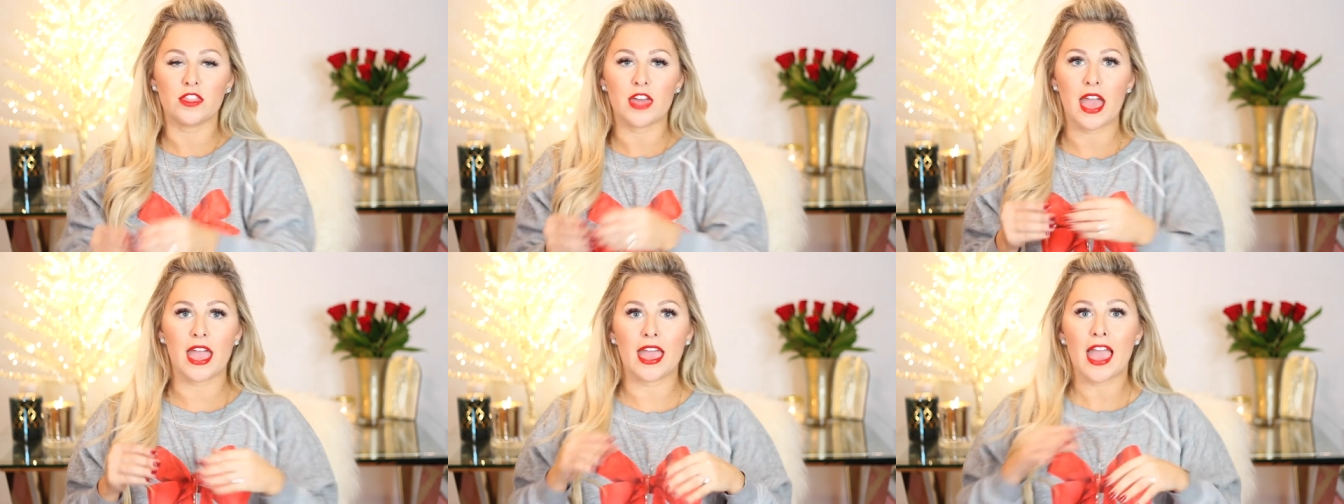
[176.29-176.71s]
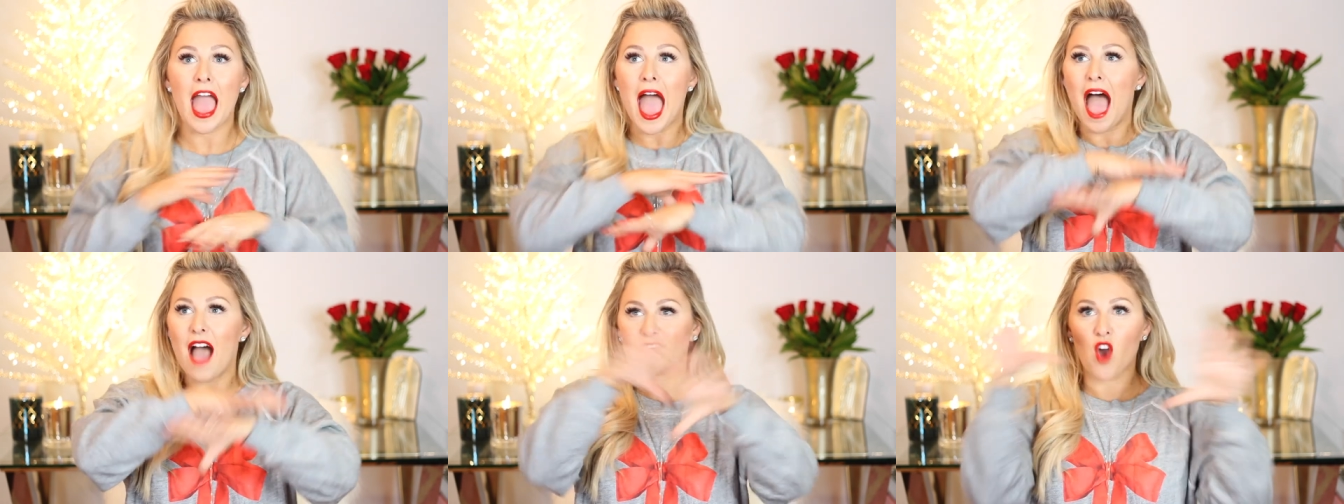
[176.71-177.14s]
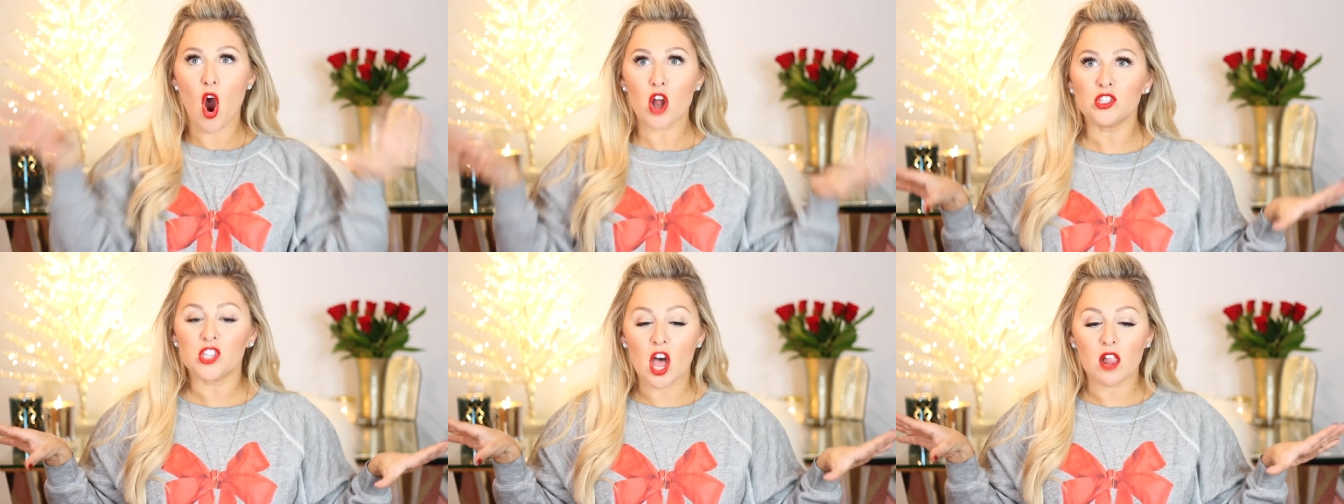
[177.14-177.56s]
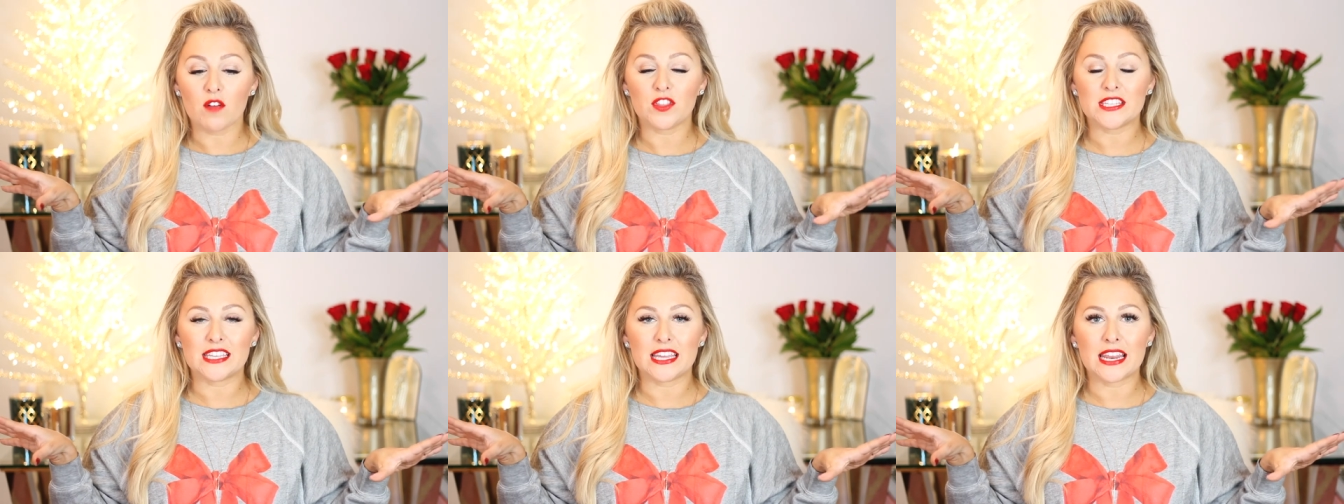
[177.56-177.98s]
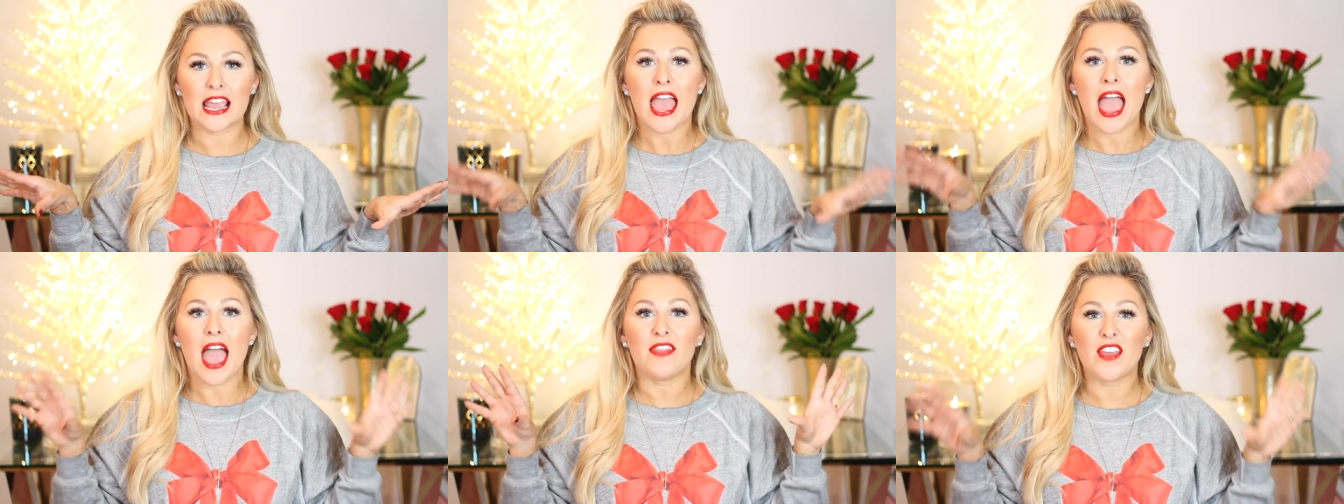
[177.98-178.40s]
They have gardens all over the city,
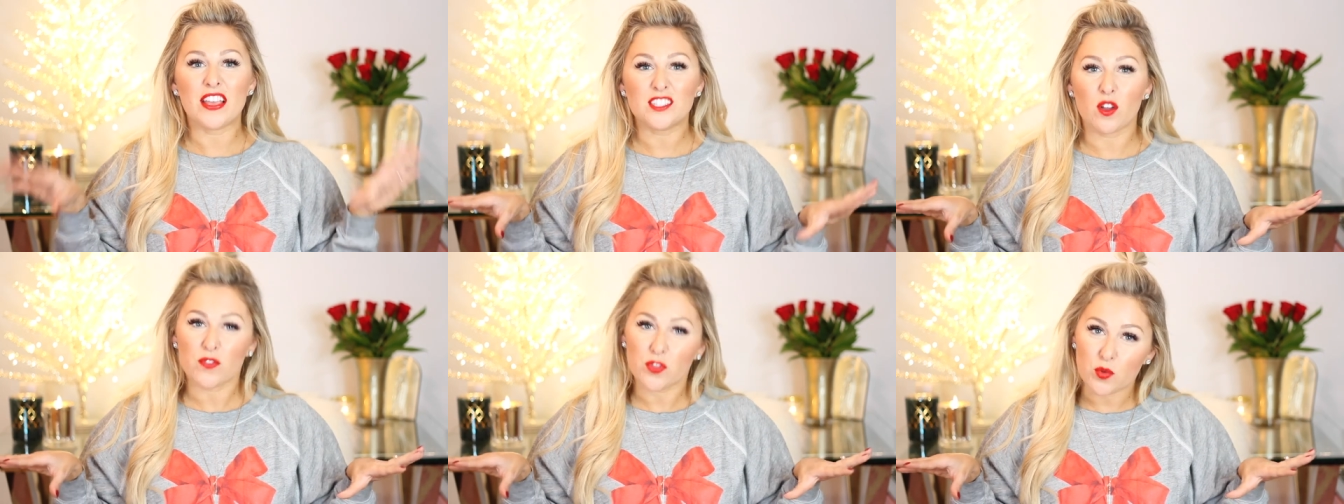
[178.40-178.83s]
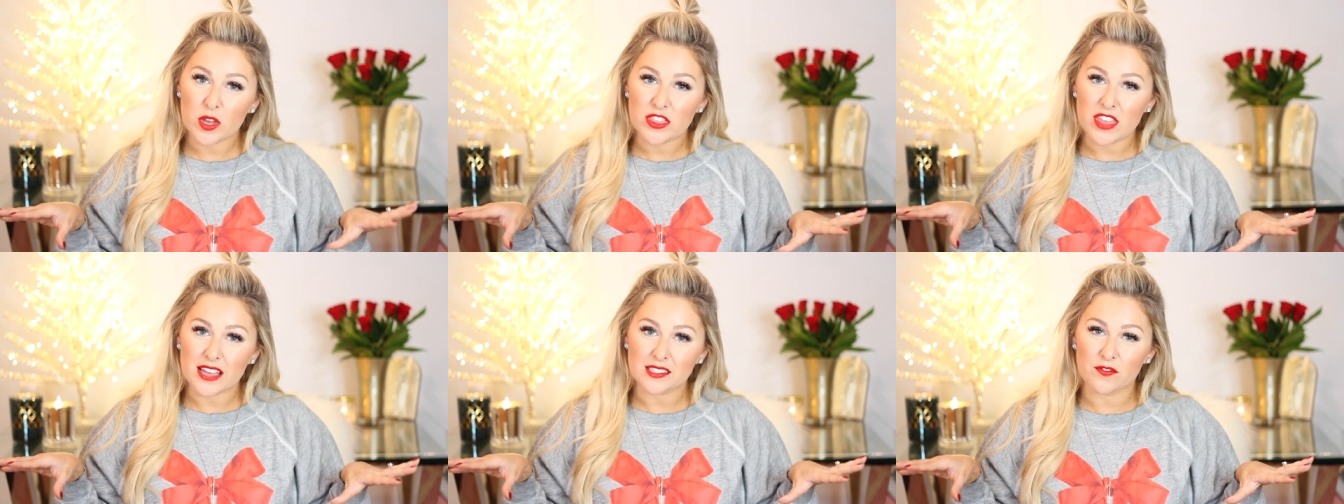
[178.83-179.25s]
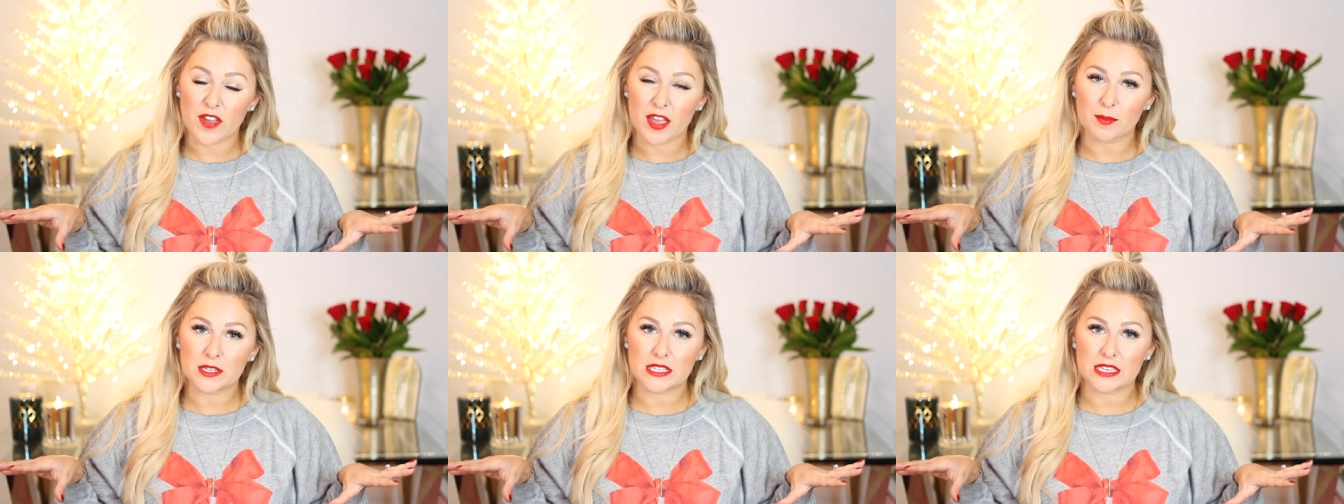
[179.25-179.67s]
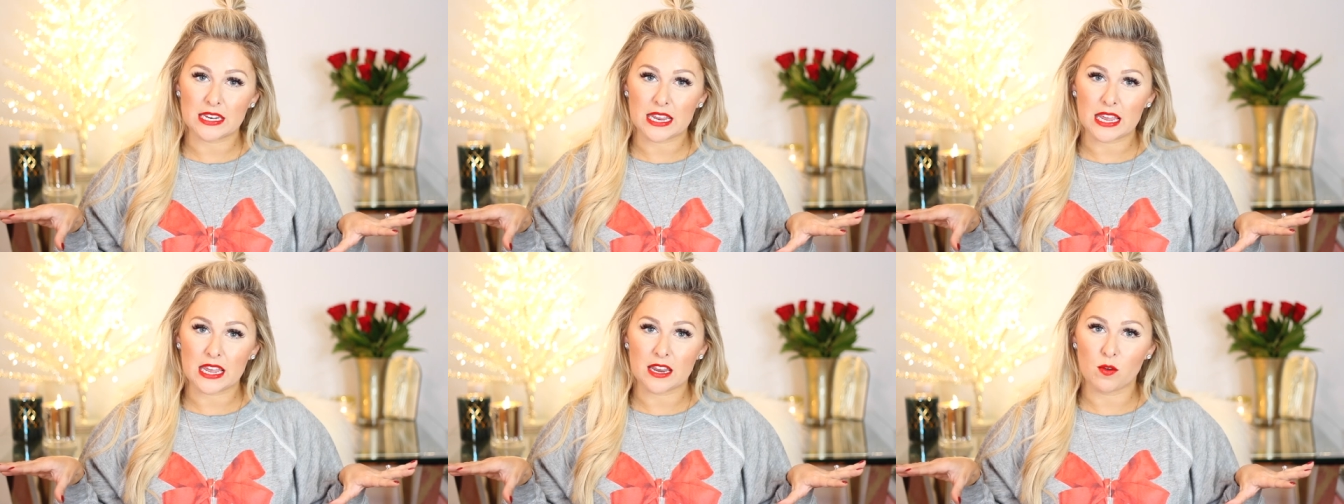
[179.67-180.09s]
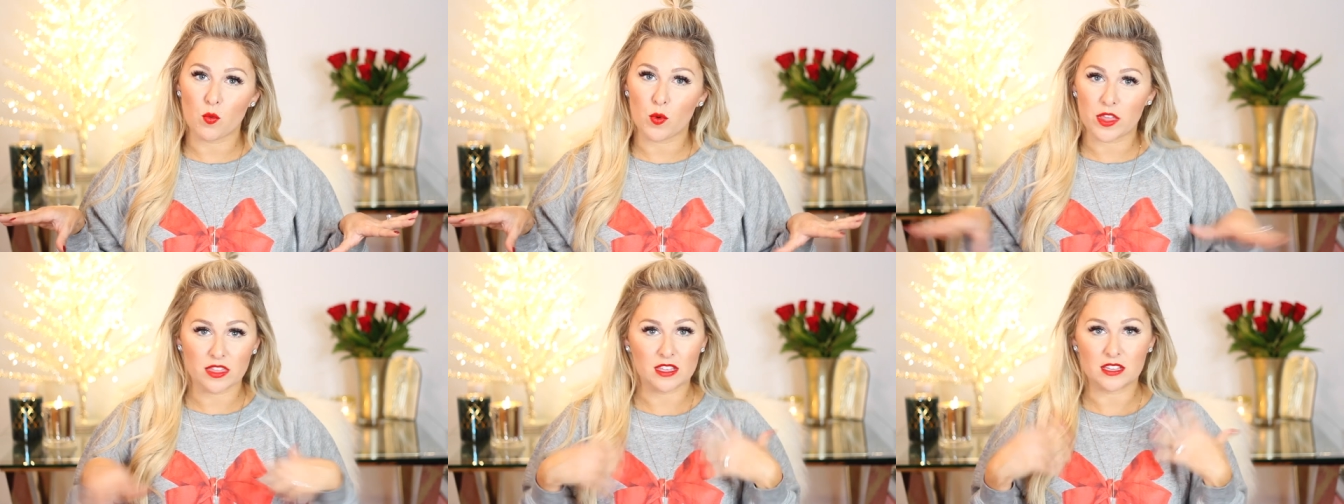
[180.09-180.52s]
and they serve three thousand families in need
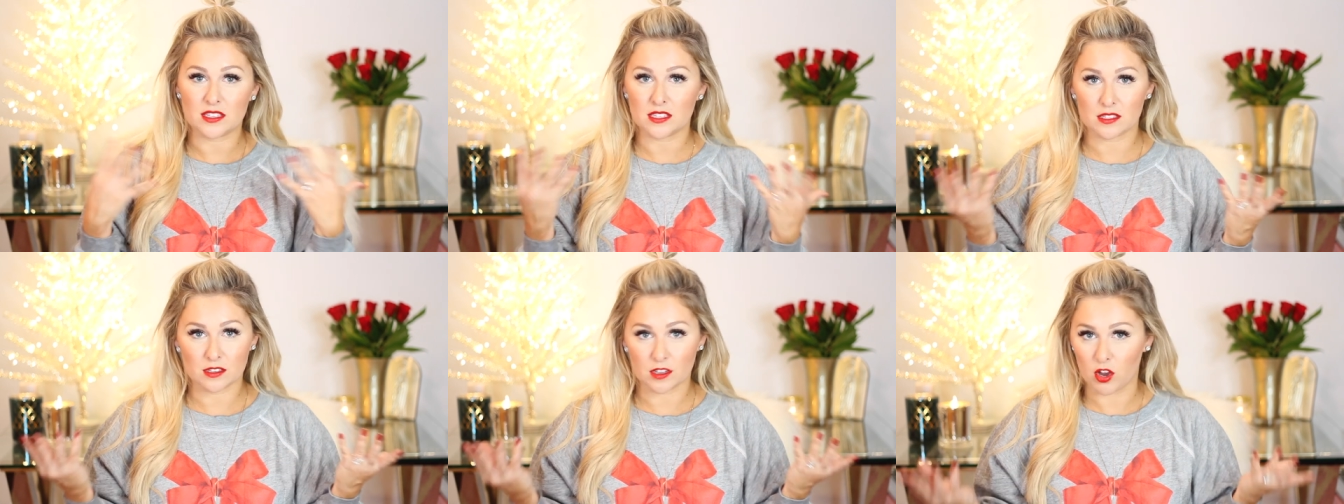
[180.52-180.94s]
with these